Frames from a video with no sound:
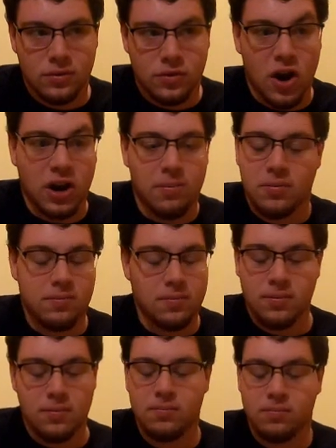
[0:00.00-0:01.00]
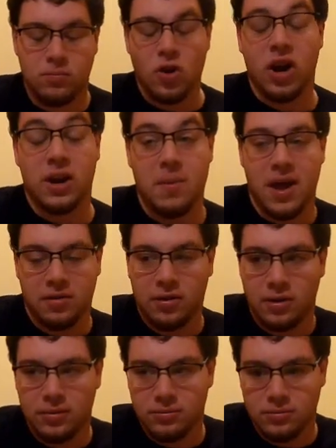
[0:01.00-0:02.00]
Target
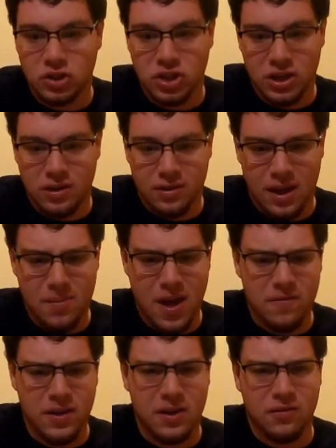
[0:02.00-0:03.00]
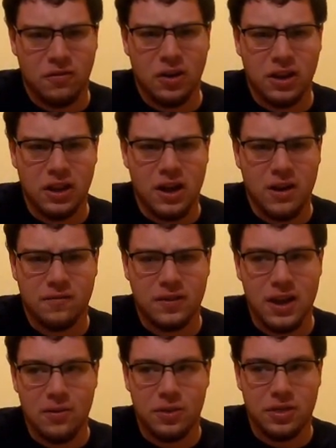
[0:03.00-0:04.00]
Master. Jeez, I'm having a really off
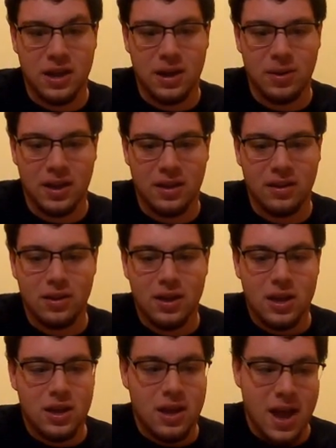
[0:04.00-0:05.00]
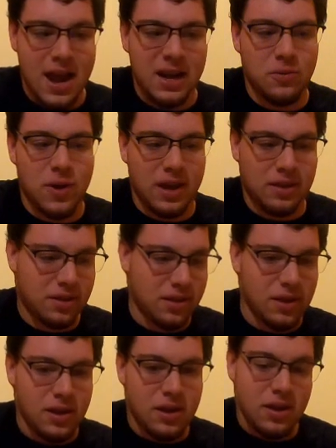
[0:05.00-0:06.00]
day with naming.
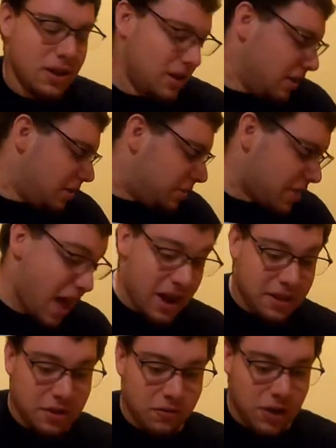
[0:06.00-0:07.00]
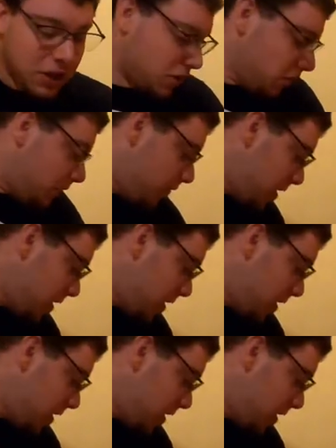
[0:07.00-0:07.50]
Anyways, that is a really cool